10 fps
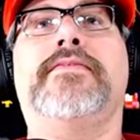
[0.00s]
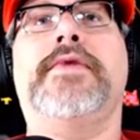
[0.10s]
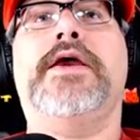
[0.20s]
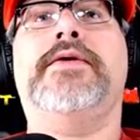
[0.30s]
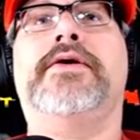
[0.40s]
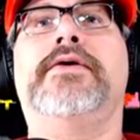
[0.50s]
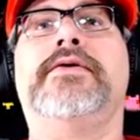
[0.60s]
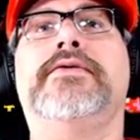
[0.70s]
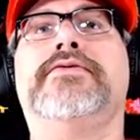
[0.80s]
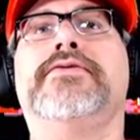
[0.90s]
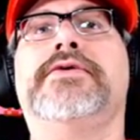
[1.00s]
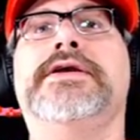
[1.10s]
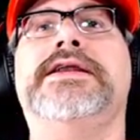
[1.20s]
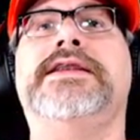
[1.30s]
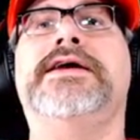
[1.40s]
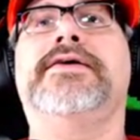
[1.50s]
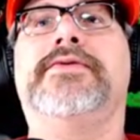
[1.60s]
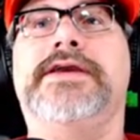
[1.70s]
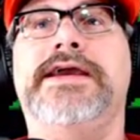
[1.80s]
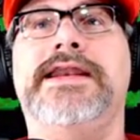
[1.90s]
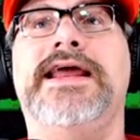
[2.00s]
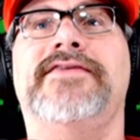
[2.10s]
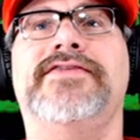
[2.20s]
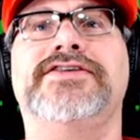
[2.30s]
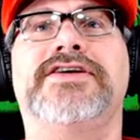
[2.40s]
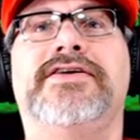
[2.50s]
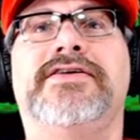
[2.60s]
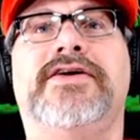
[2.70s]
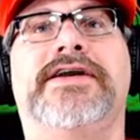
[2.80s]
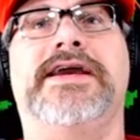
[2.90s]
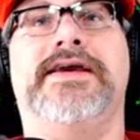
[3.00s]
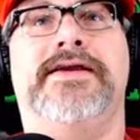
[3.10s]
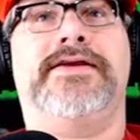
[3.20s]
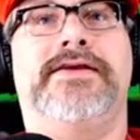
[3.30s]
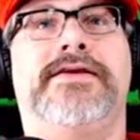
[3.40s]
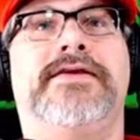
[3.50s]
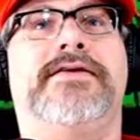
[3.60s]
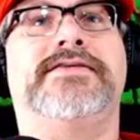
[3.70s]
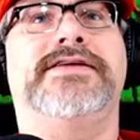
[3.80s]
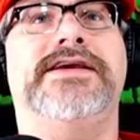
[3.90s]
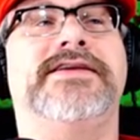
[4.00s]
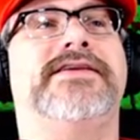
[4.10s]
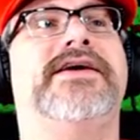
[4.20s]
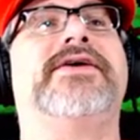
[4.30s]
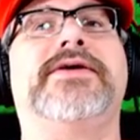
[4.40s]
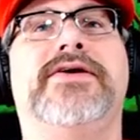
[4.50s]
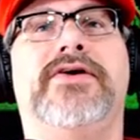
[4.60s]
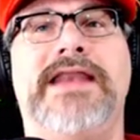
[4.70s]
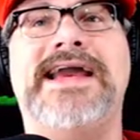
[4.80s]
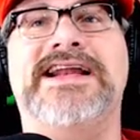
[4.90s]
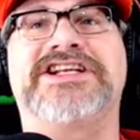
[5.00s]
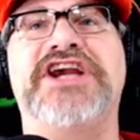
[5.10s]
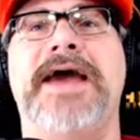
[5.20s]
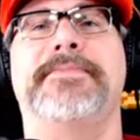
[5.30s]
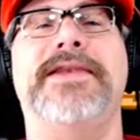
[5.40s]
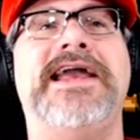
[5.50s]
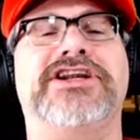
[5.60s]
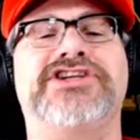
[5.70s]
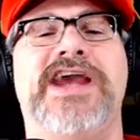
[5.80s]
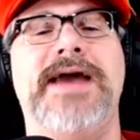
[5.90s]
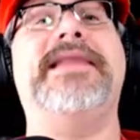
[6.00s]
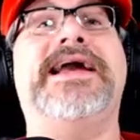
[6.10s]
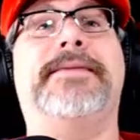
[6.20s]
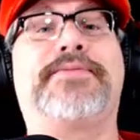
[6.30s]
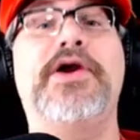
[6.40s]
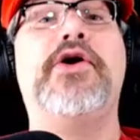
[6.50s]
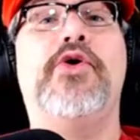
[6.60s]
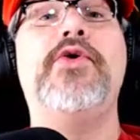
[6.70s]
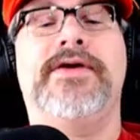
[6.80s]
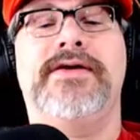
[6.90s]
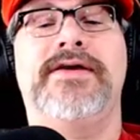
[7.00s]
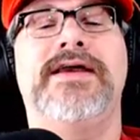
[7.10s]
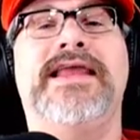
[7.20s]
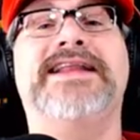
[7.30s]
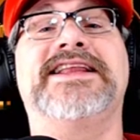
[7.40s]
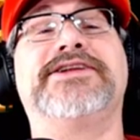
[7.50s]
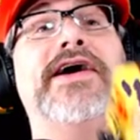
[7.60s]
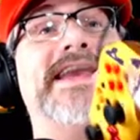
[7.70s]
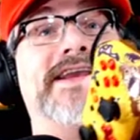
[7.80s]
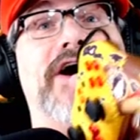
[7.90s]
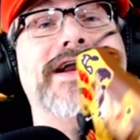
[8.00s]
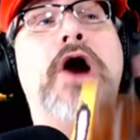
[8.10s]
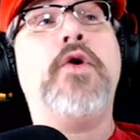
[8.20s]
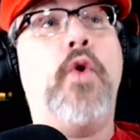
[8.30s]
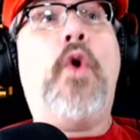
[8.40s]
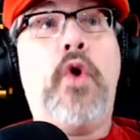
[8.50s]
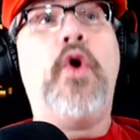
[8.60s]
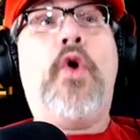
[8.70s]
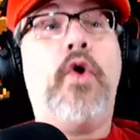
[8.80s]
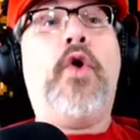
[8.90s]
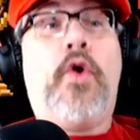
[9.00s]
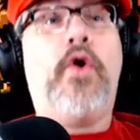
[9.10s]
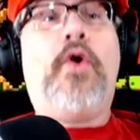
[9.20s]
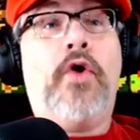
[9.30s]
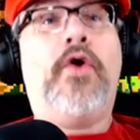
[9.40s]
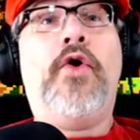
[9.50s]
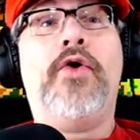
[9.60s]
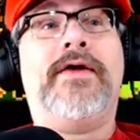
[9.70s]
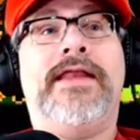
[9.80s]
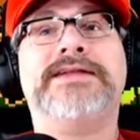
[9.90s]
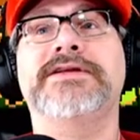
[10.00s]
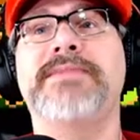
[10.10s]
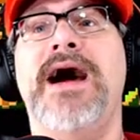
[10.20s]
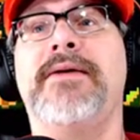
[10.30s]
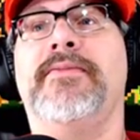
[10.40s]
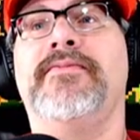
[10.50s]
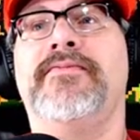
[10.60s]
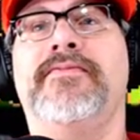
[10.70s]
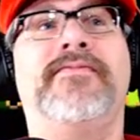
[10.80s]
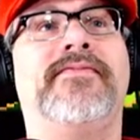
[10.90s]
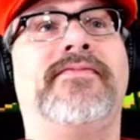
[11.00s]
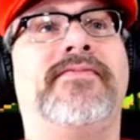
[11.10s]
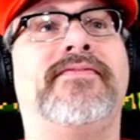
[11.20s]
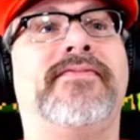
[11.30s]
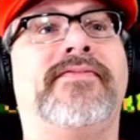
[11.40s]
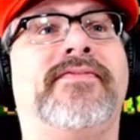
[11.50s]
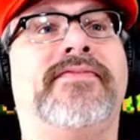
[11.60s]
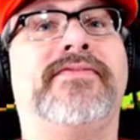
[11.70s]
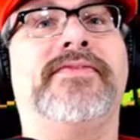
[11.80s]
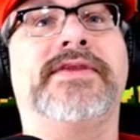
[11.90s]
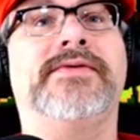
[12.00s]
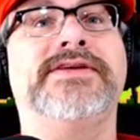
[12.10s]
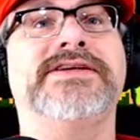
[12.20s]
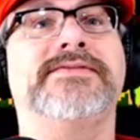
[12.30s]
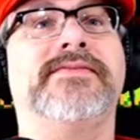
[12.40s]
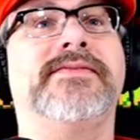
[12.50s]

There we go. We're getting up. We're getting the leverage. Okay. See? There we go. Like a champ, like a champ, like a pro, like the Donkey Kong. Ooh, ooh, ooh, ooh, ooh, ooh. Let's just bomb him. Can we just